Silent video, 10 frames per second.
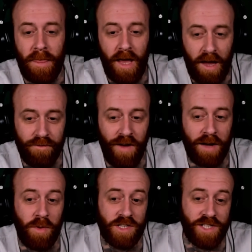In
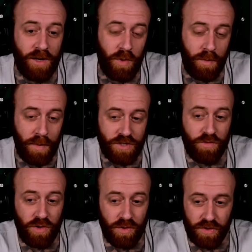fact, Marcion went much
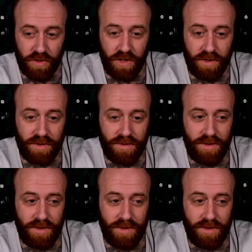further